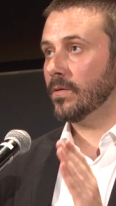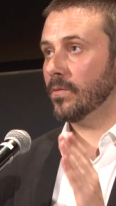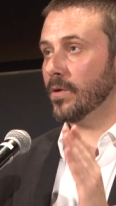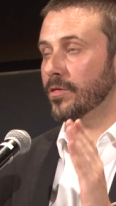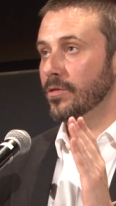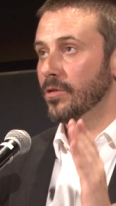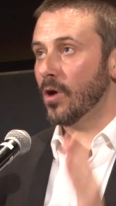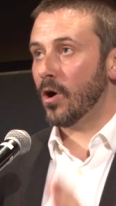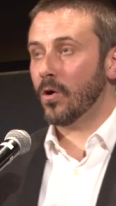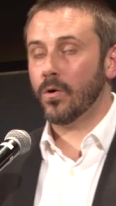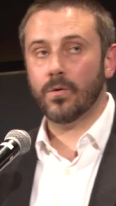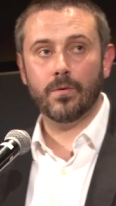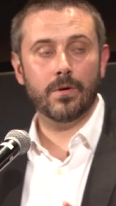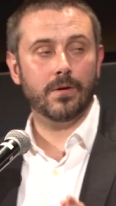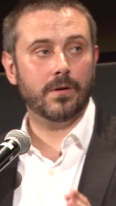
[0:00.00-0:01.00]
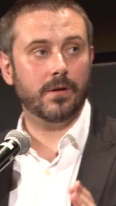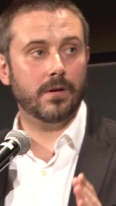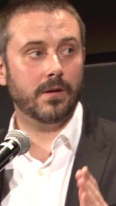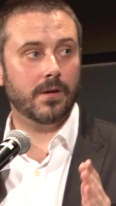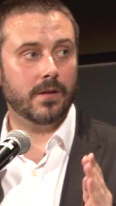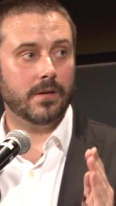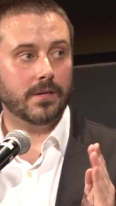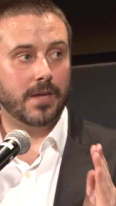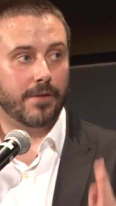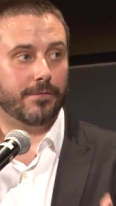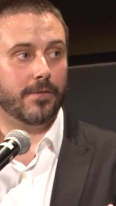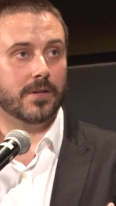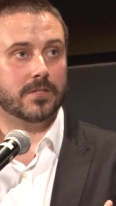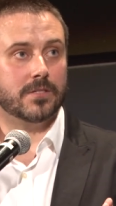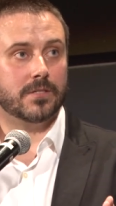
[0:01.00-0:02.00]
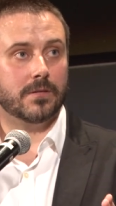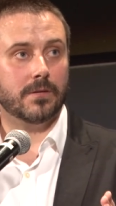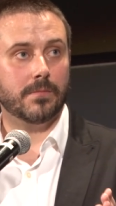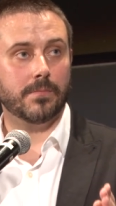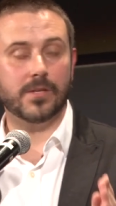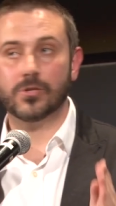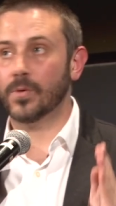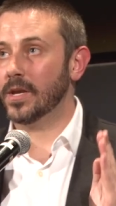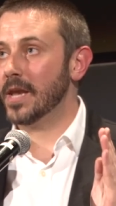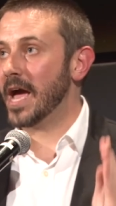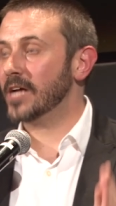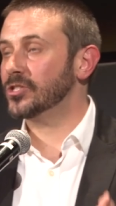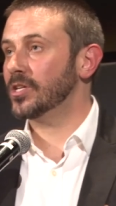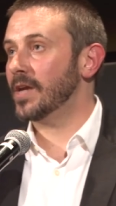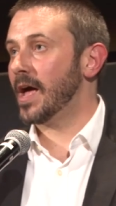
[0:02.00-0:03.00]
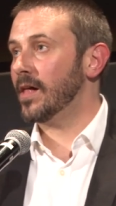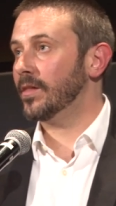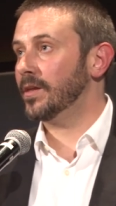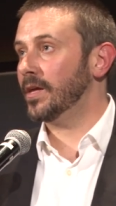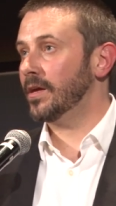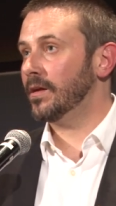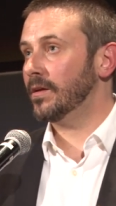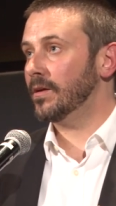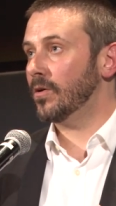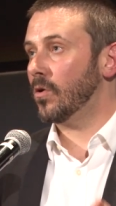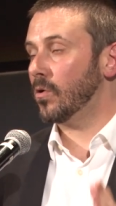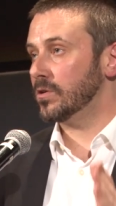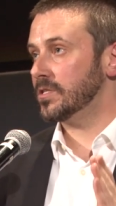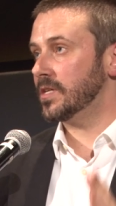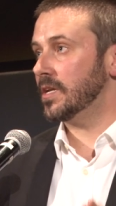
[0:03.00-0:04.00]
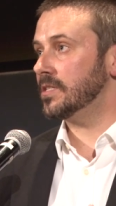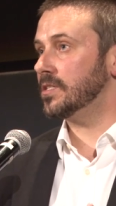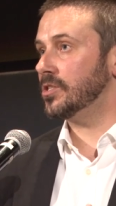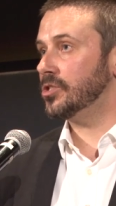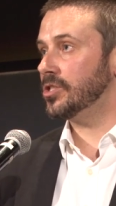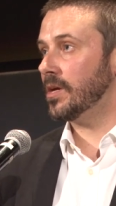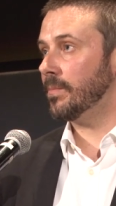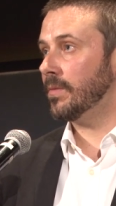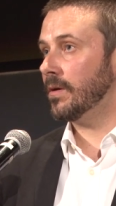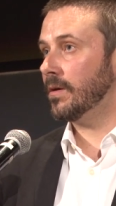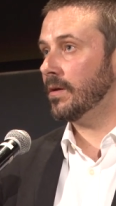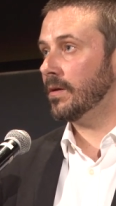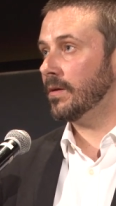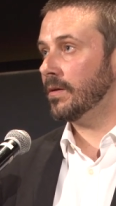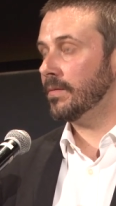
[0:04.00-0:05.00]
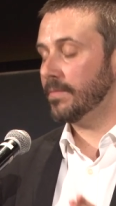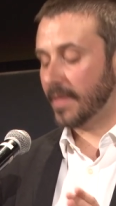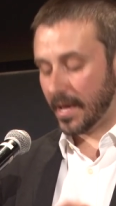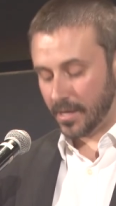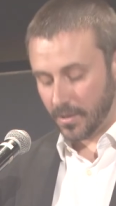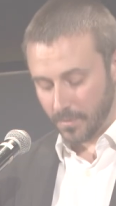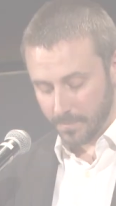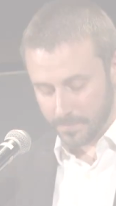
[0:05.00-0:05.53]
with no difference between nationality or citizenship. Thank you.